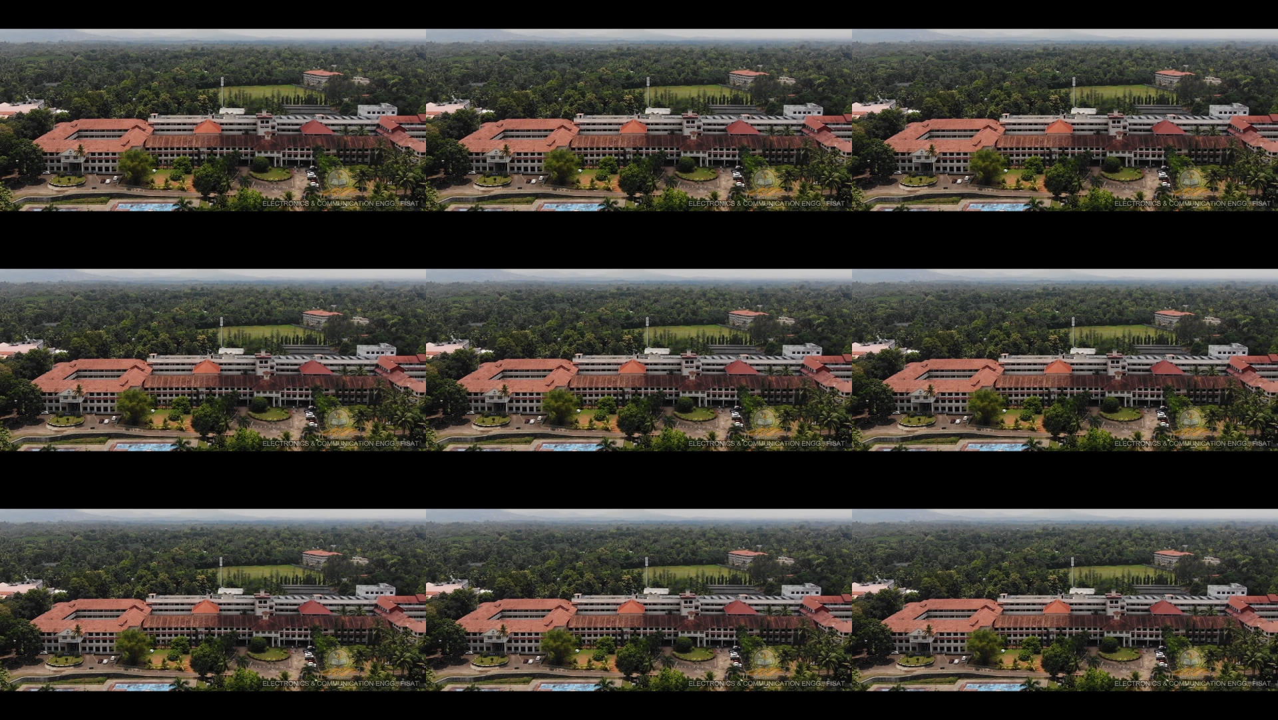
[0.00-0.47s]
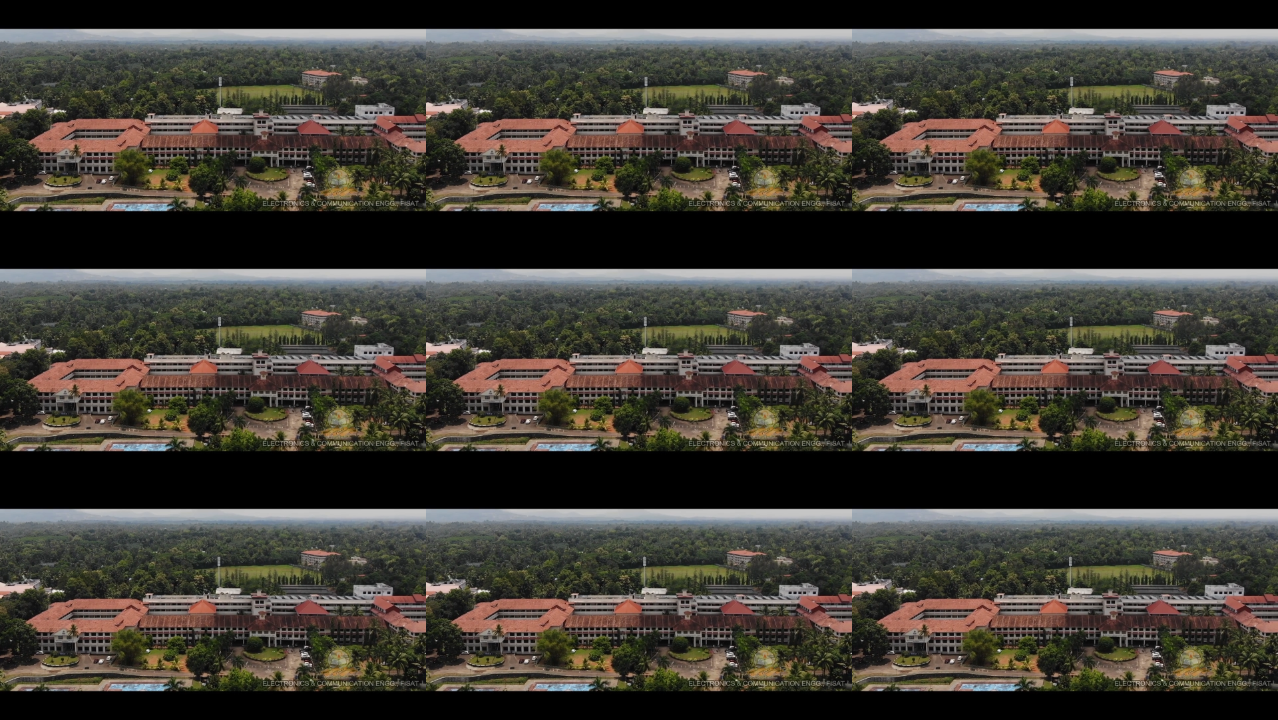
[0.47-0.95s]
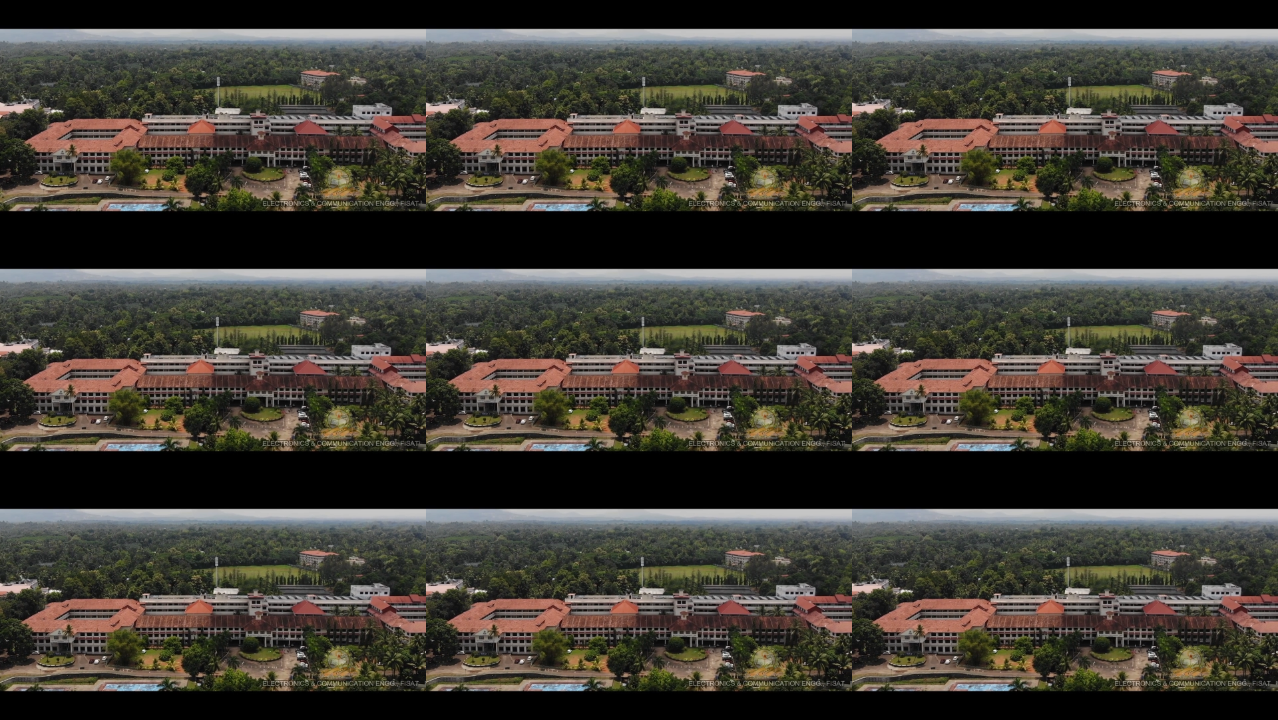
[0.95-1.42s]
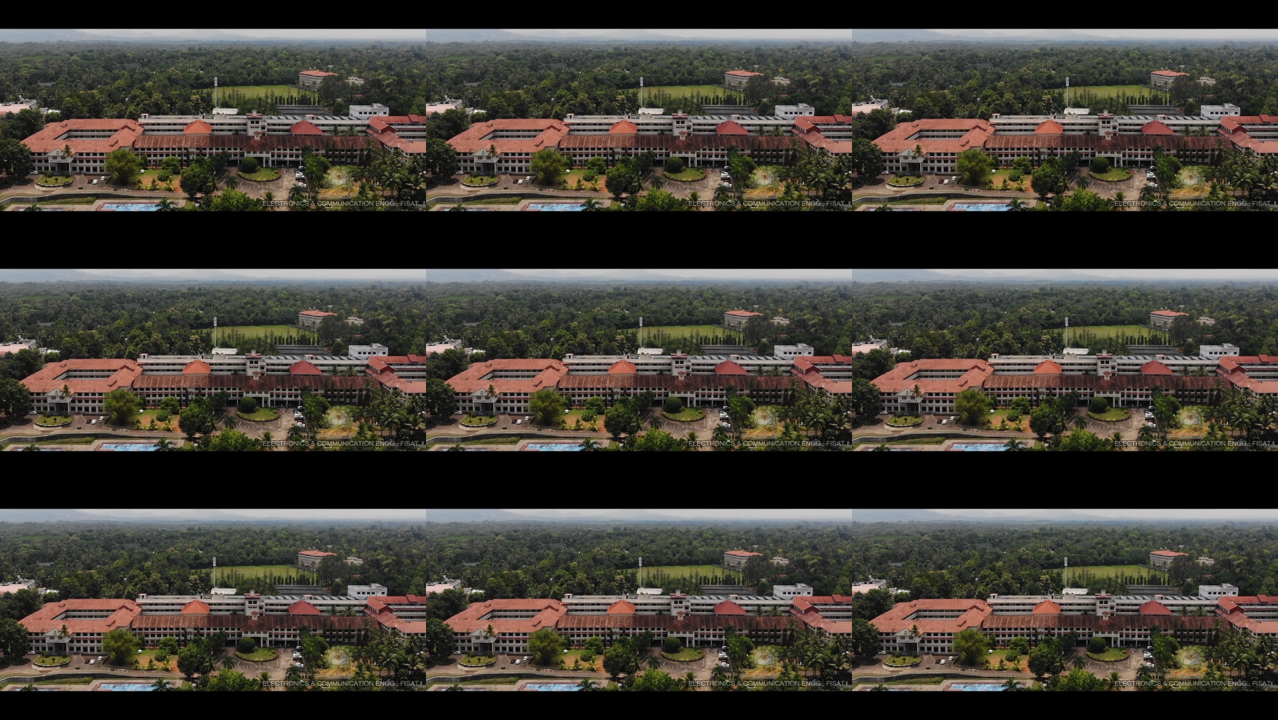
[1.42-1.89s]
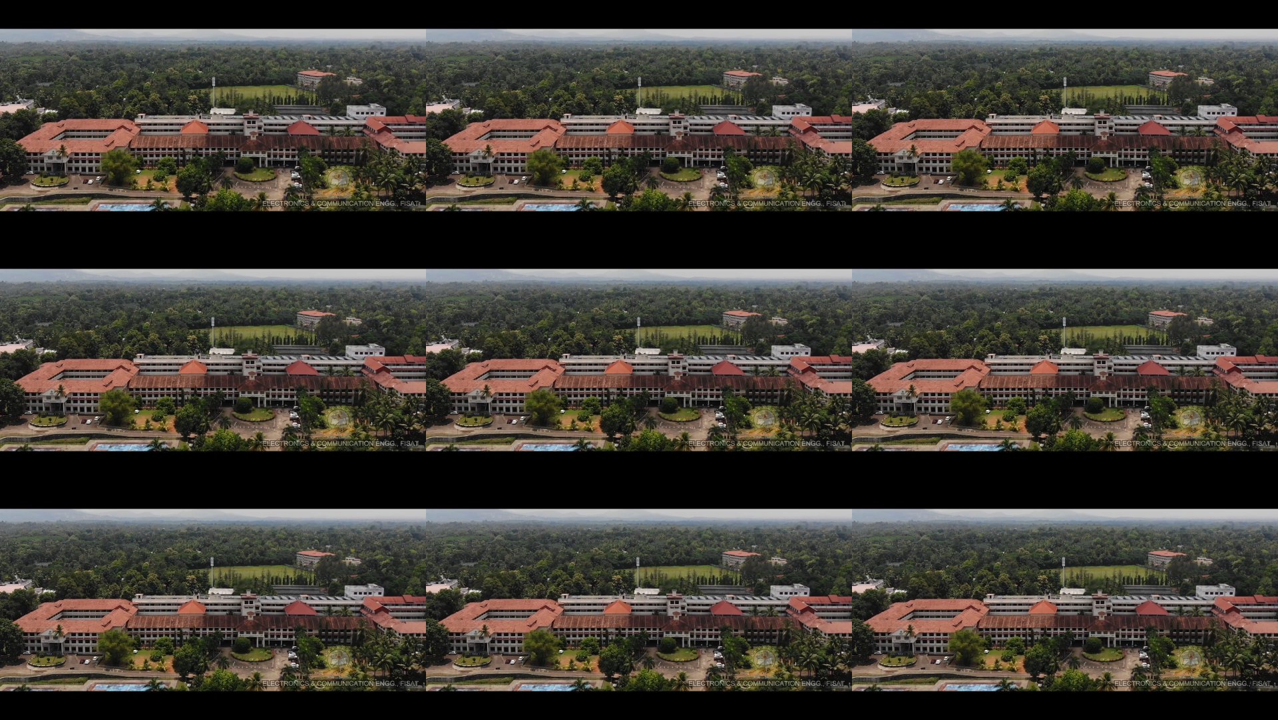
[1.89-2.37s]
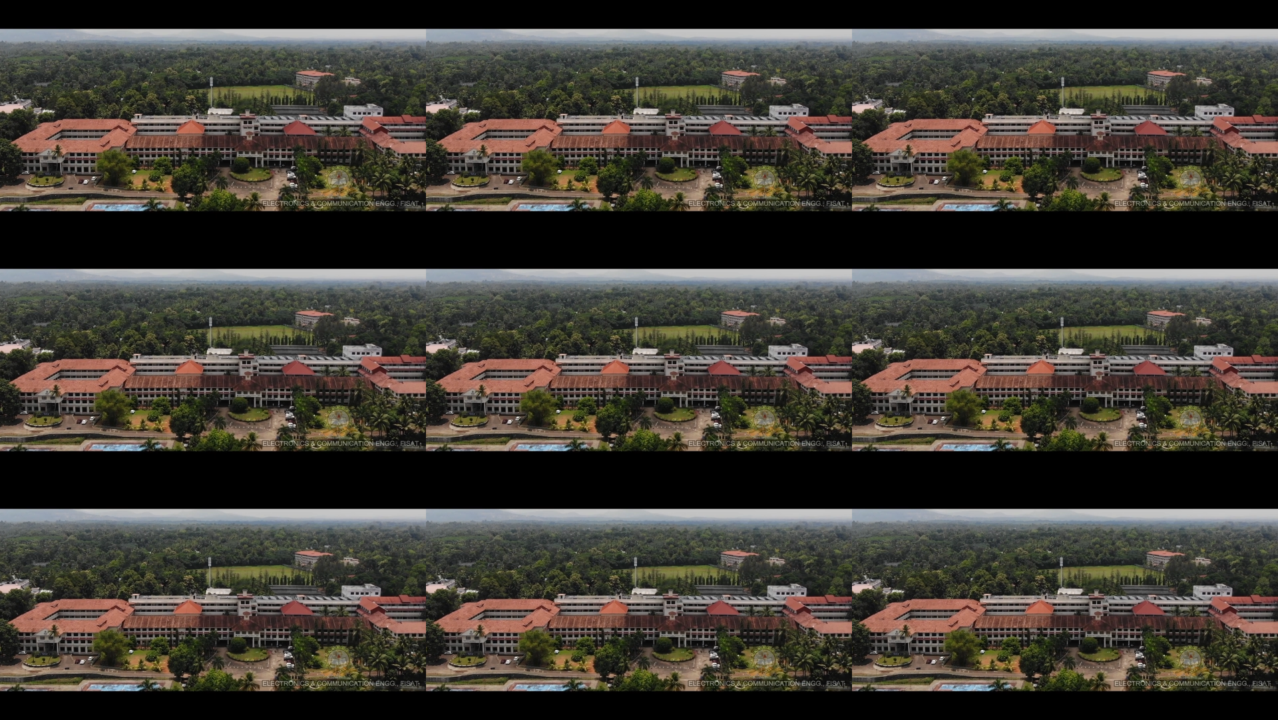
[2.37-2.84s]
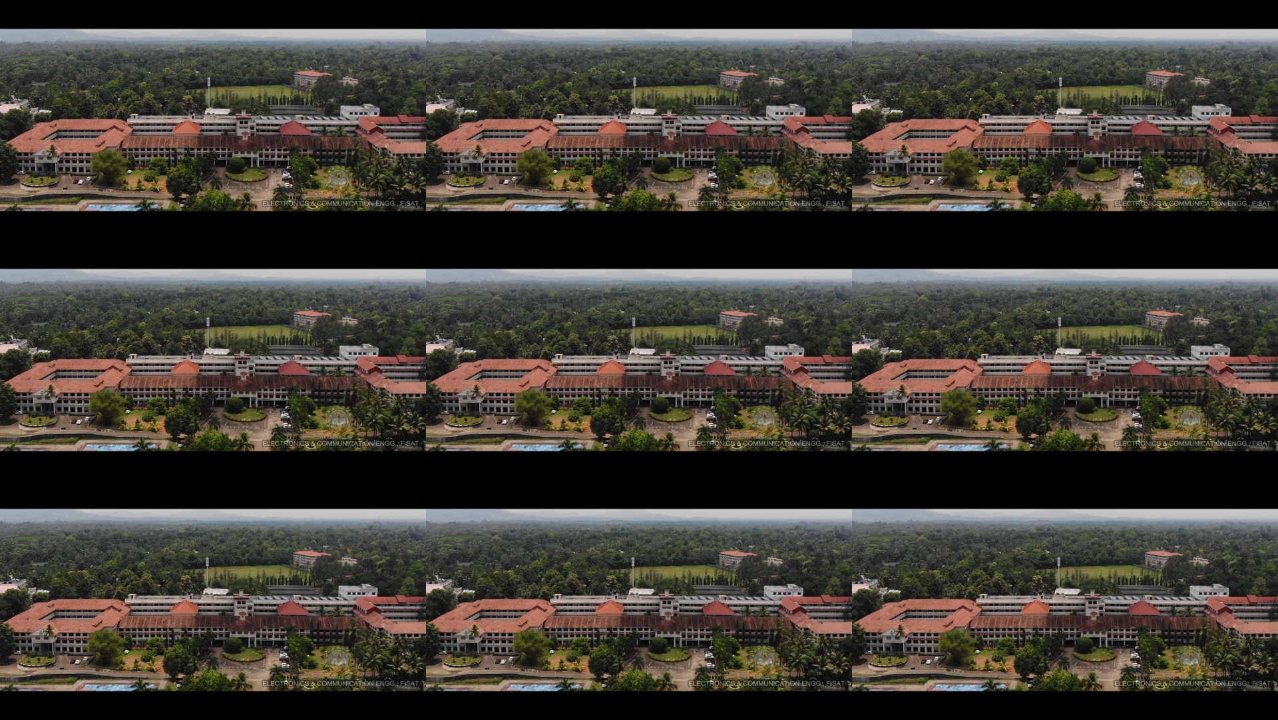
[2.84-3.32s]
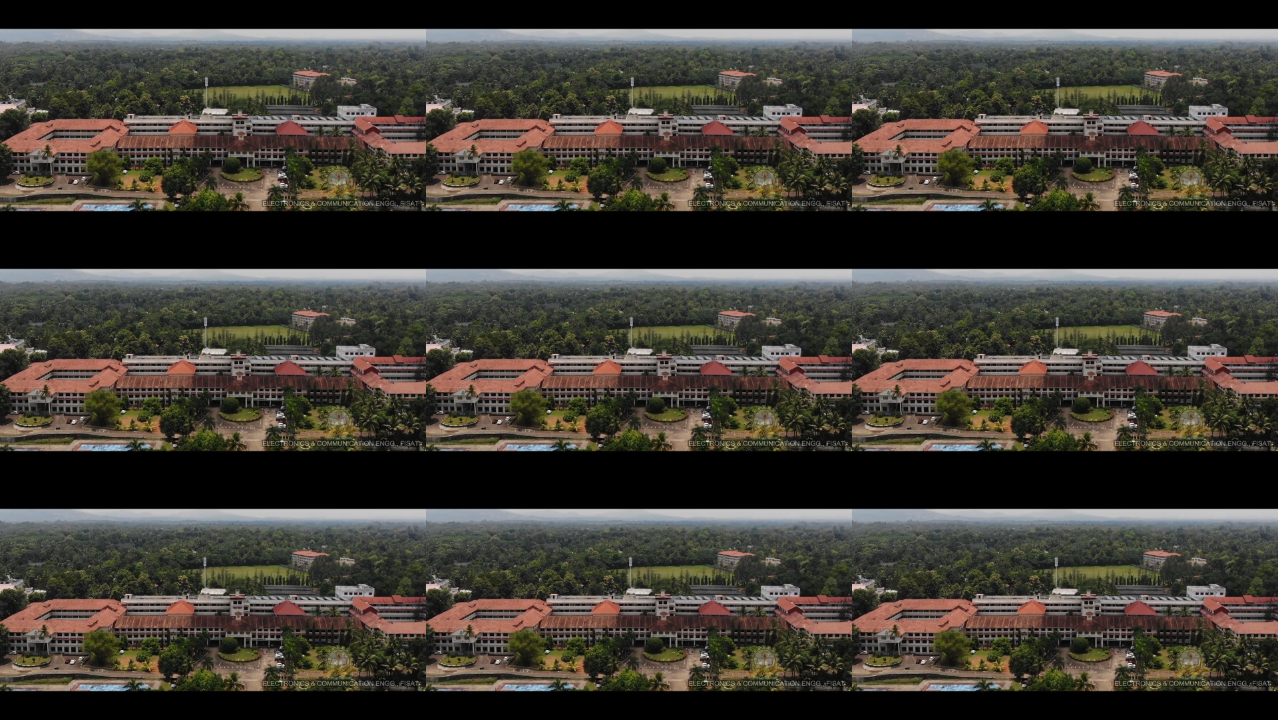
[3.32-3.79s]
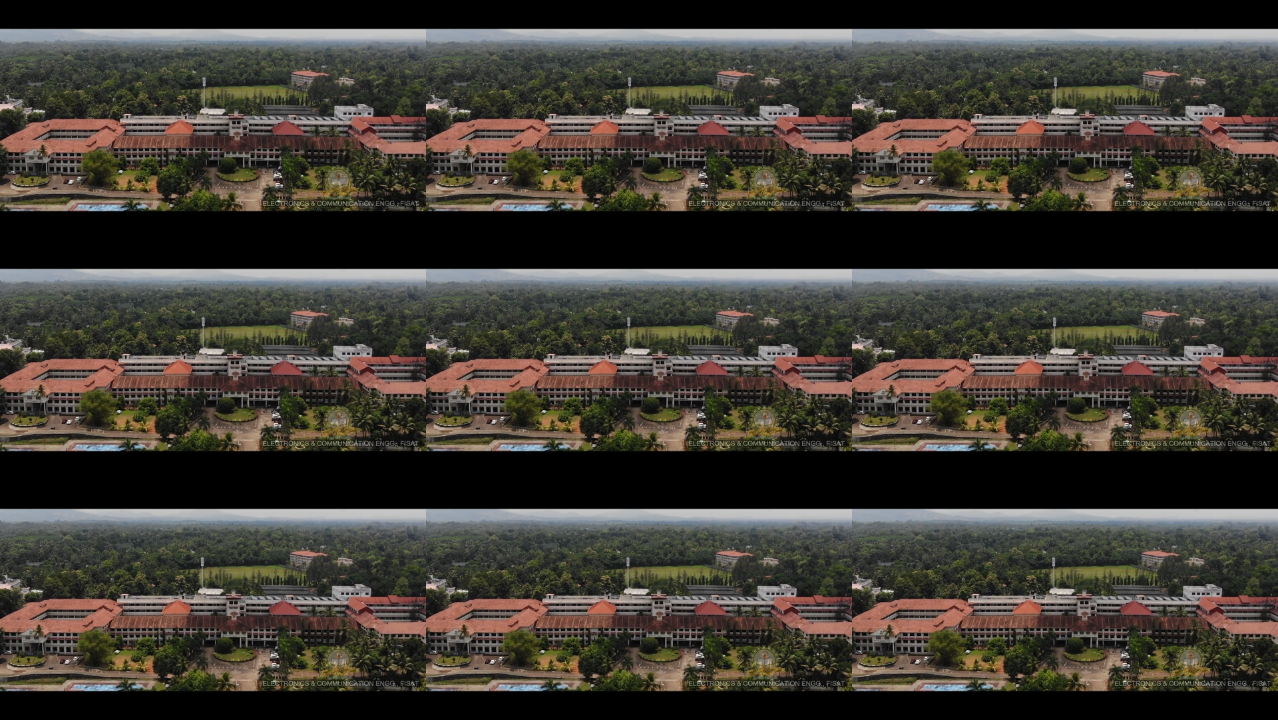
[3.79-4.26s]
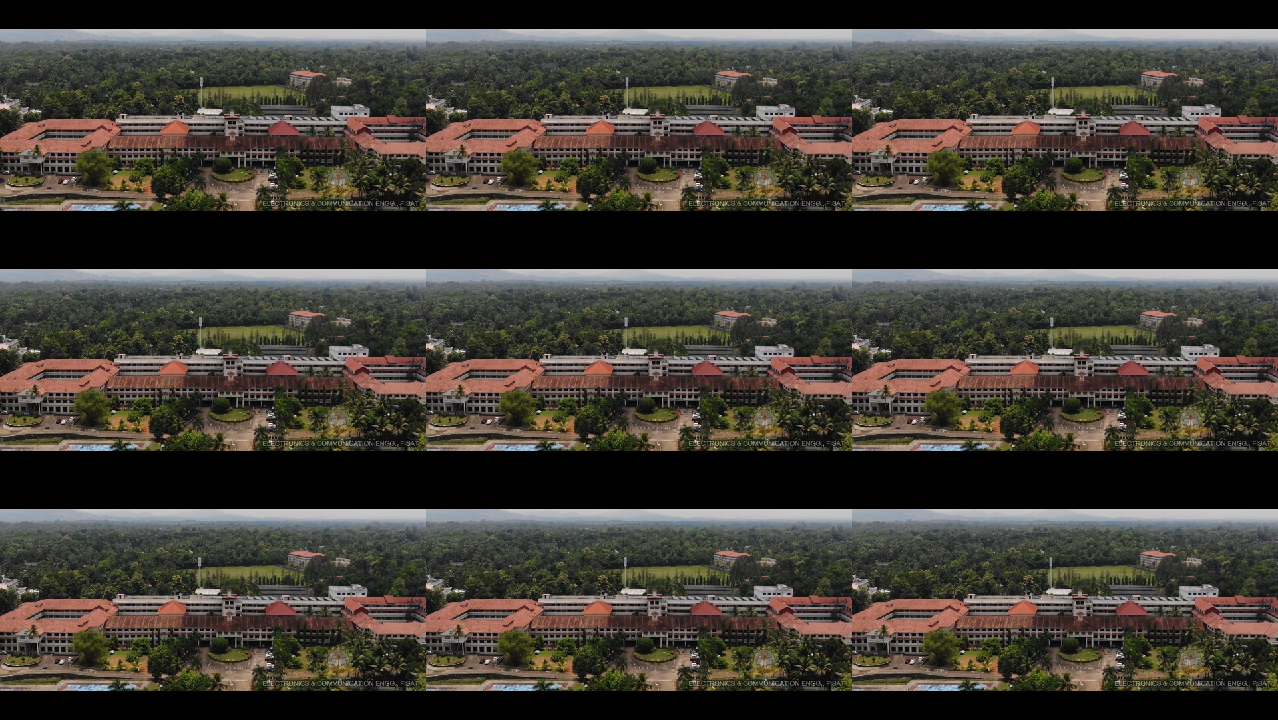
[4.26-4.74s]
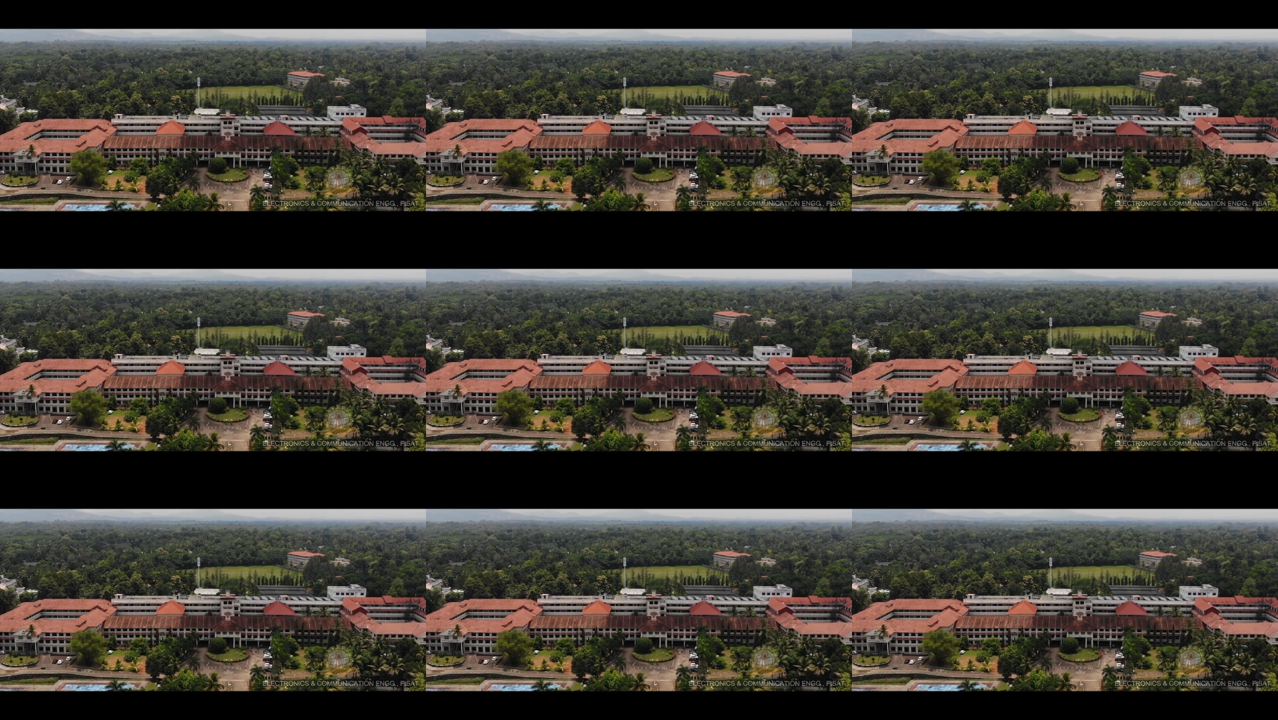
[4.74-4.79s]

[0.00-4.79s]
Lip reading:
[unreadable: no face in view]